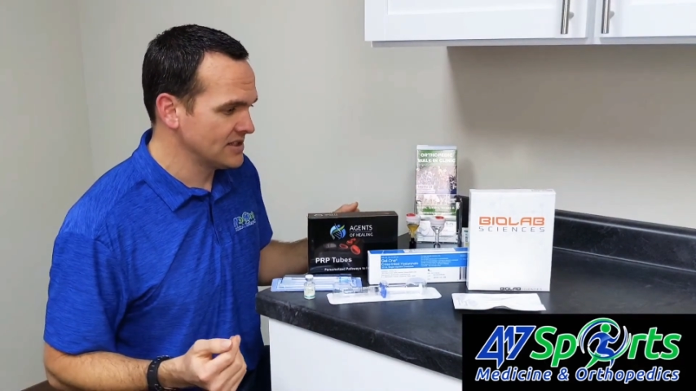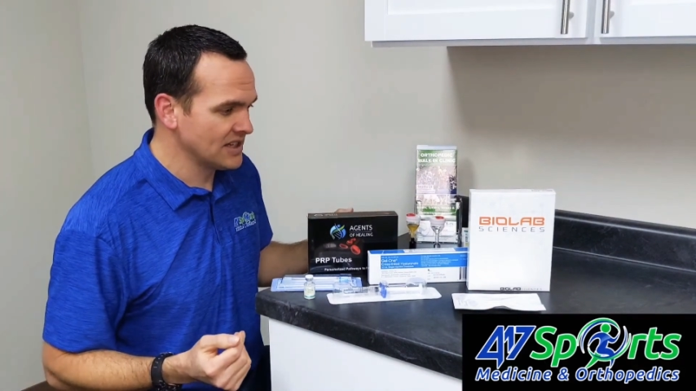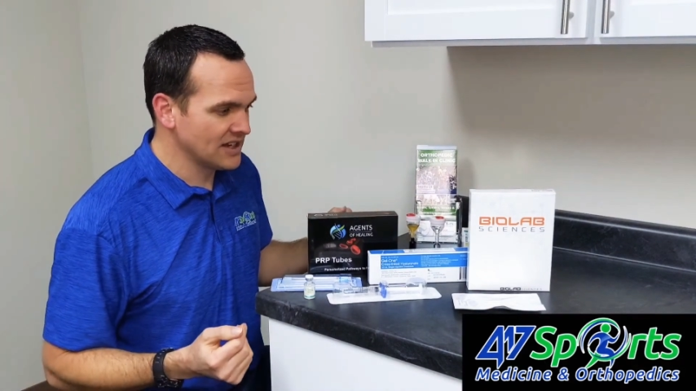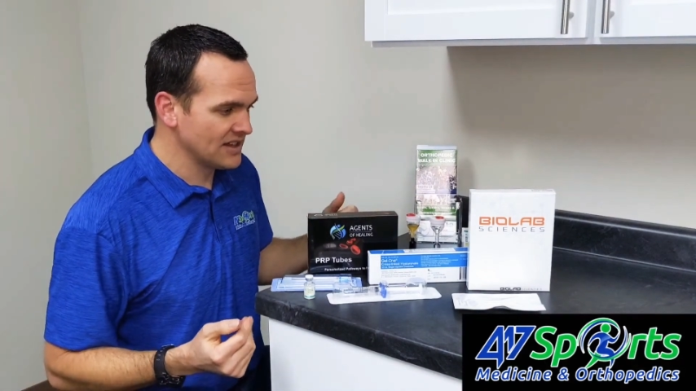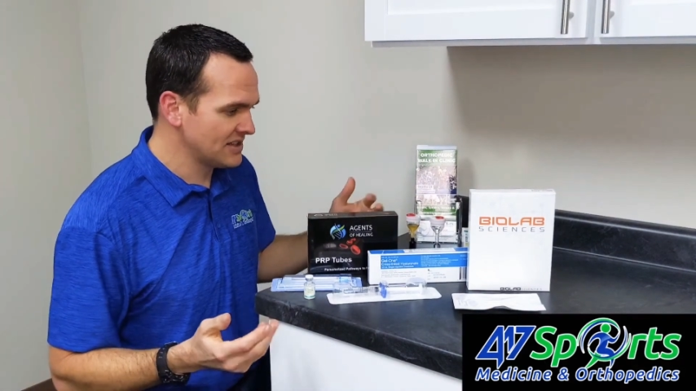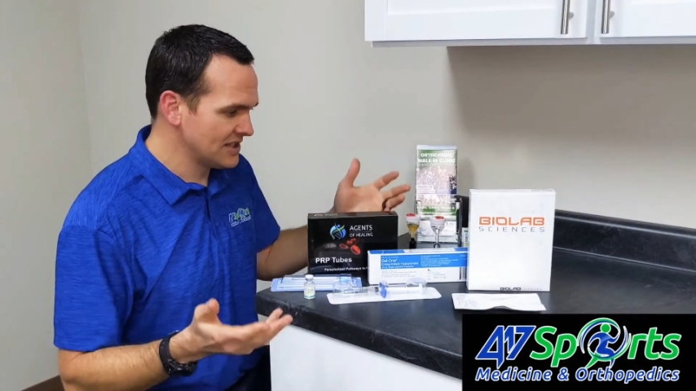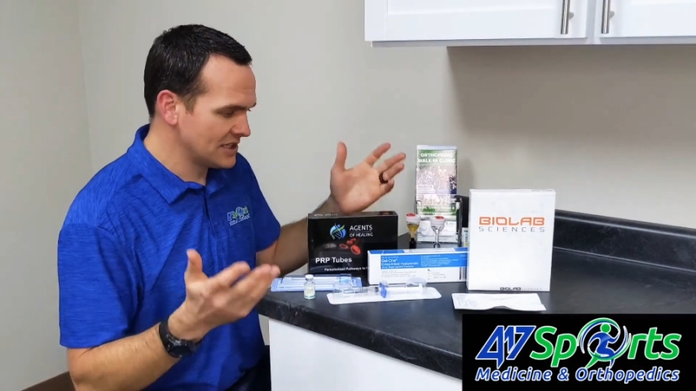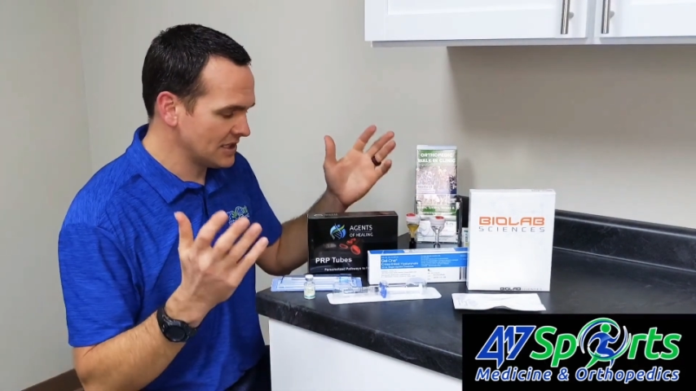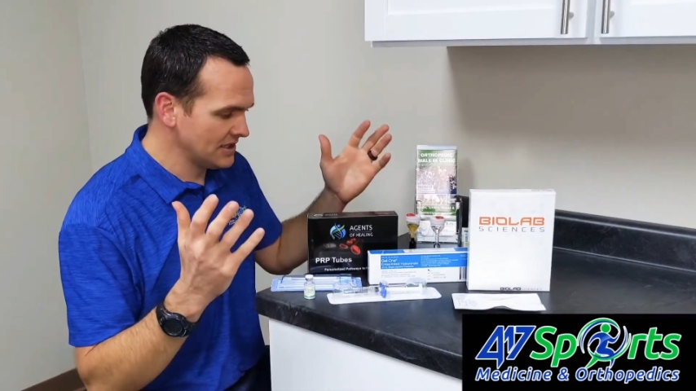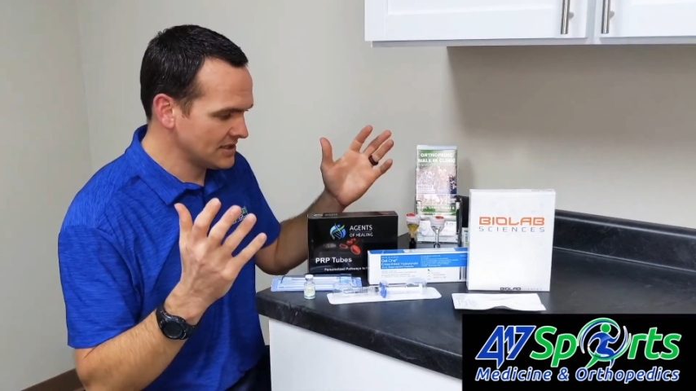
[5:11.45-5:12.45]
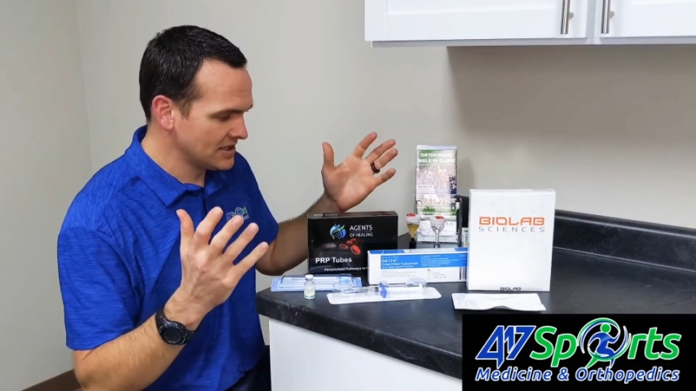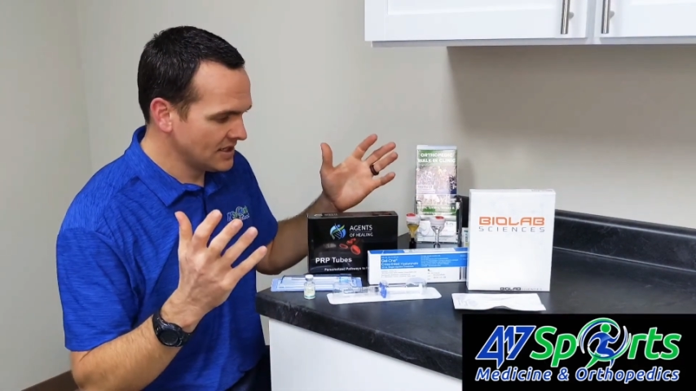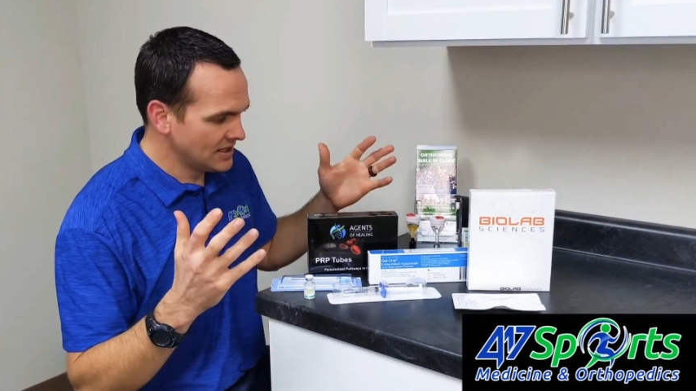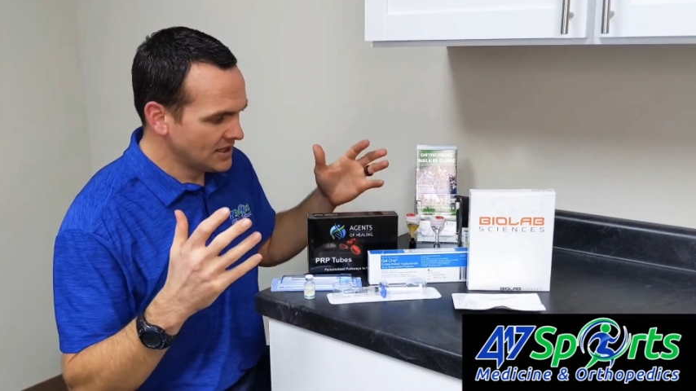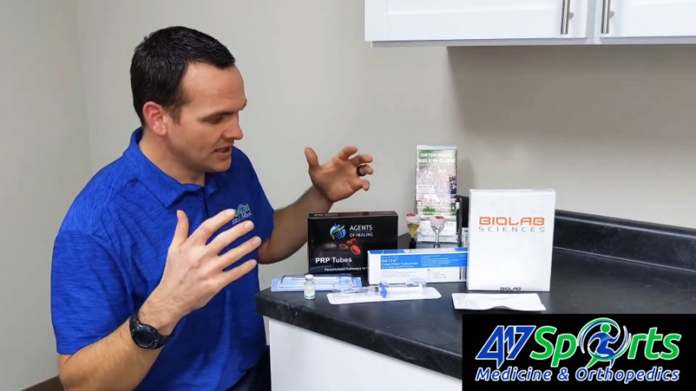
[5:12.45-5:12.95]
None of this is
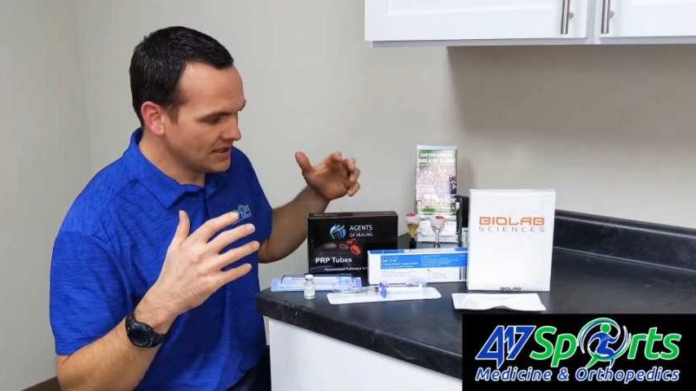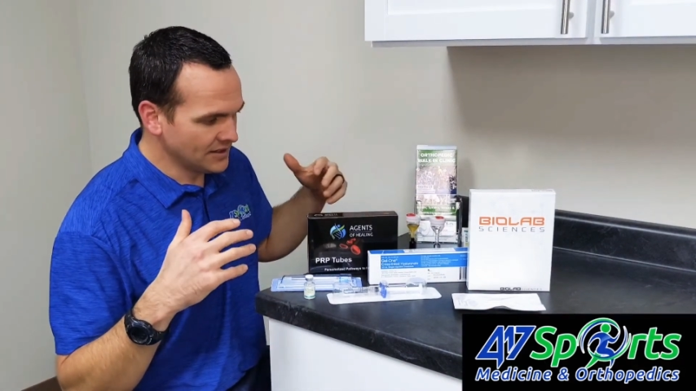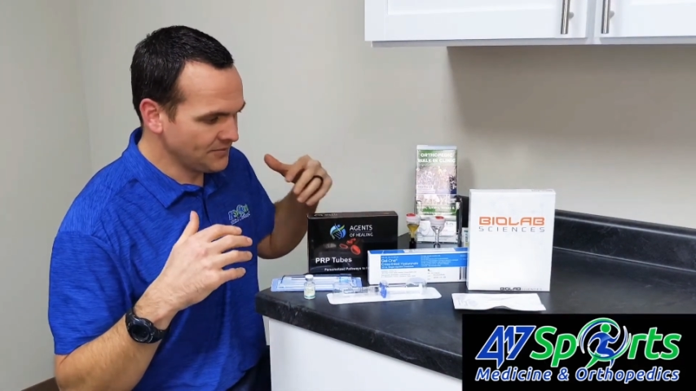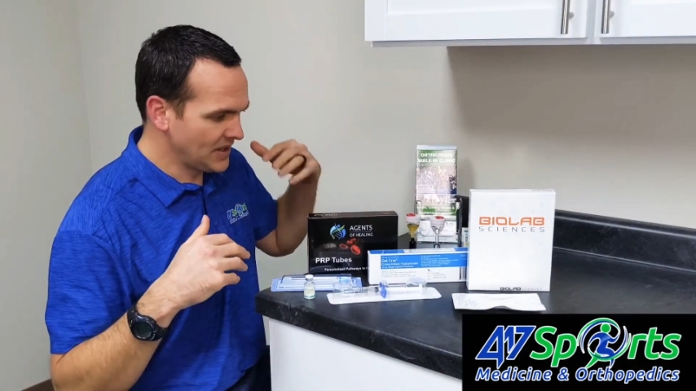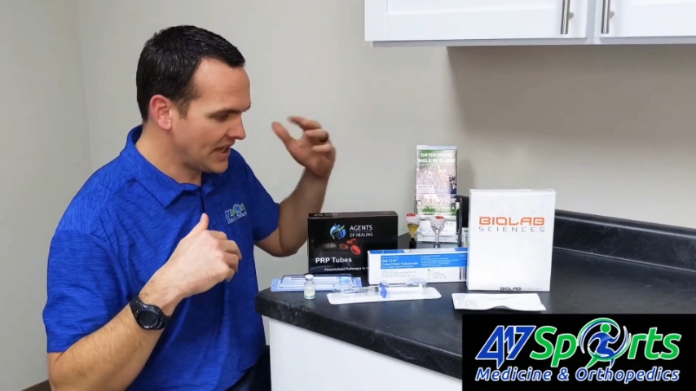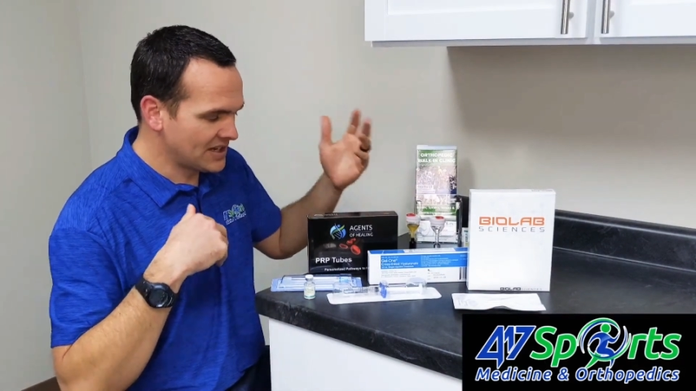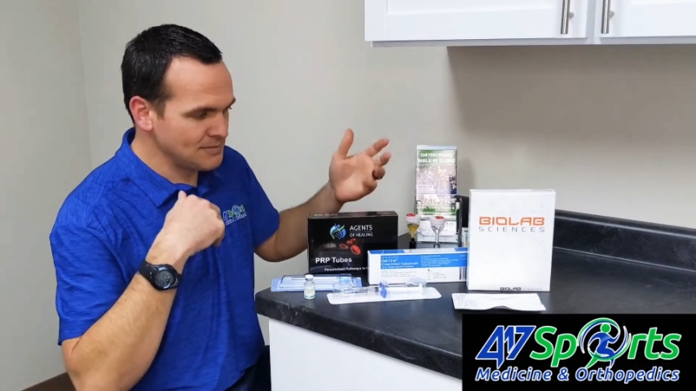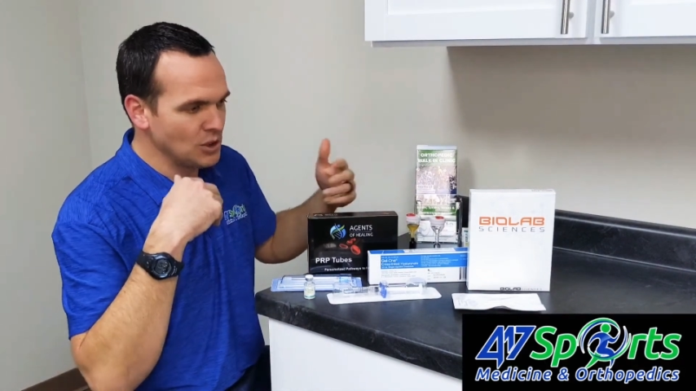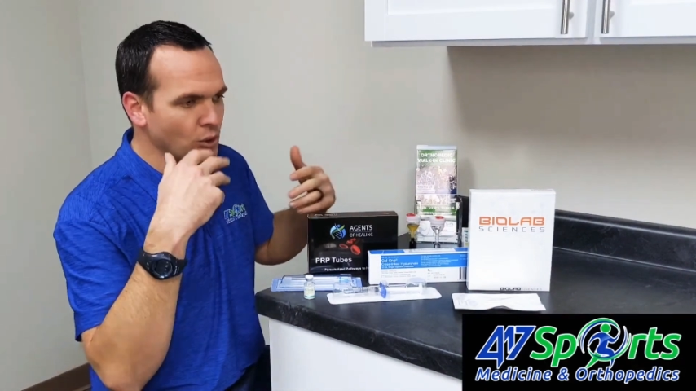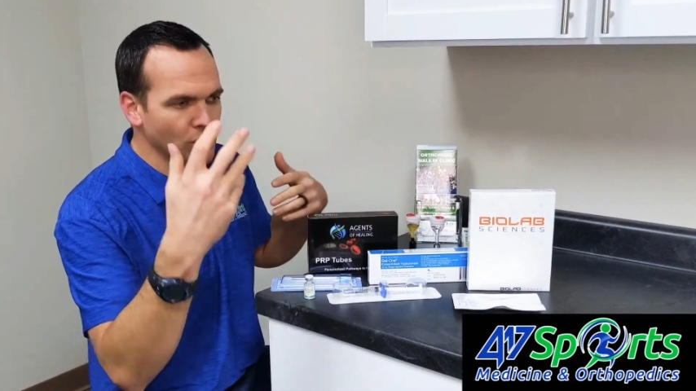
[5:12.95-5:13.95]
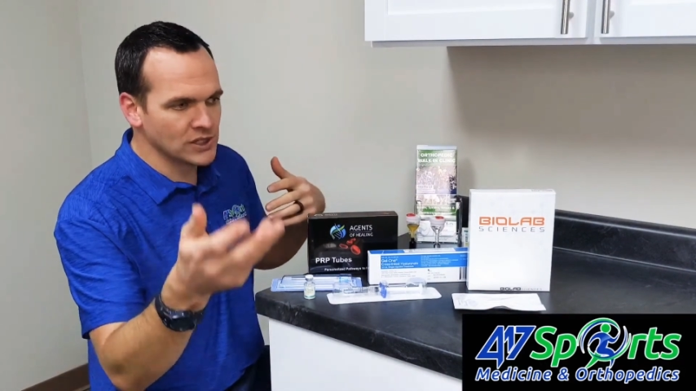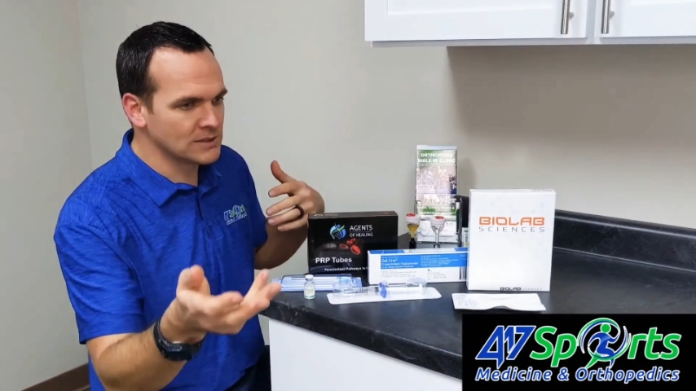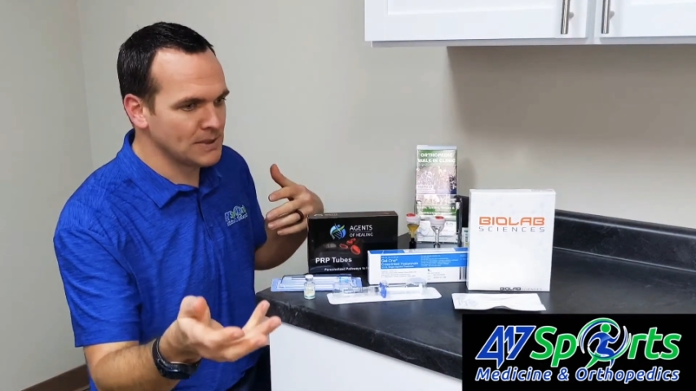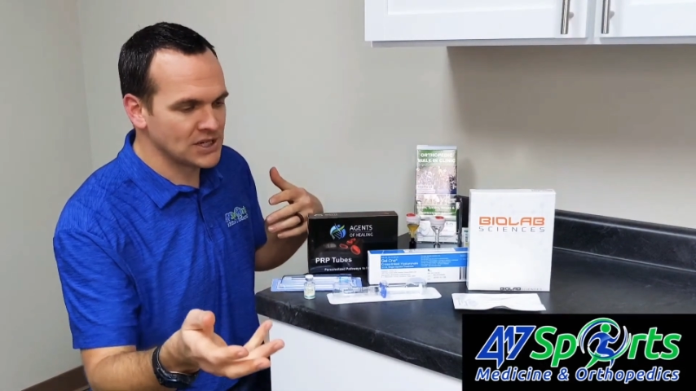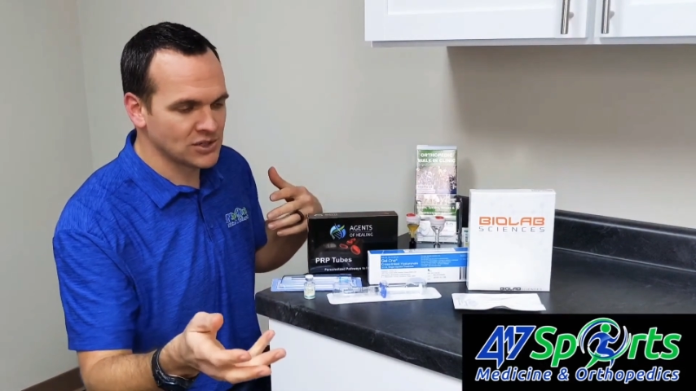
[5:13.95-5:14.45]
had to be ordered
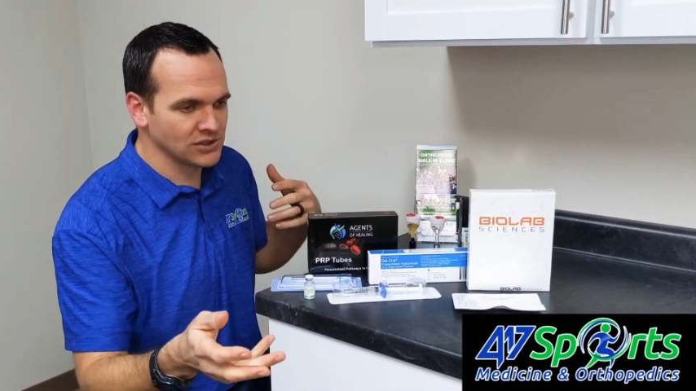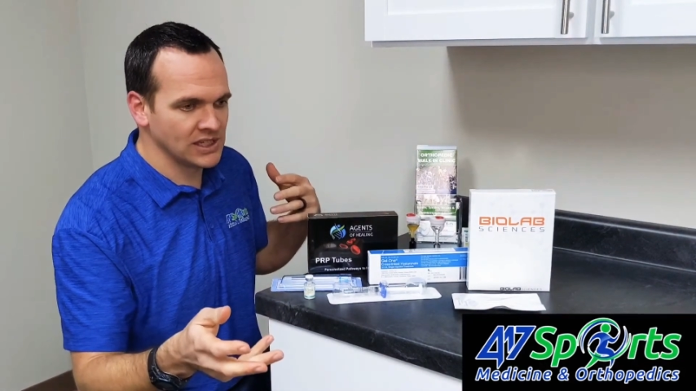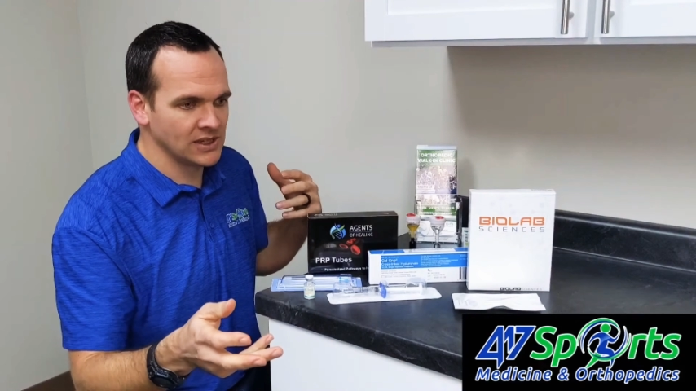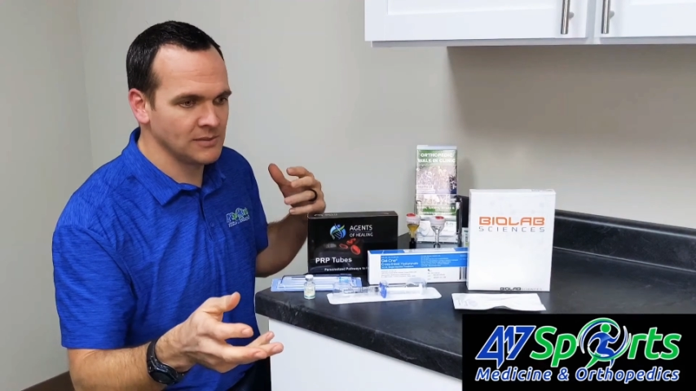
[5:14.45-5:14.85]
specially.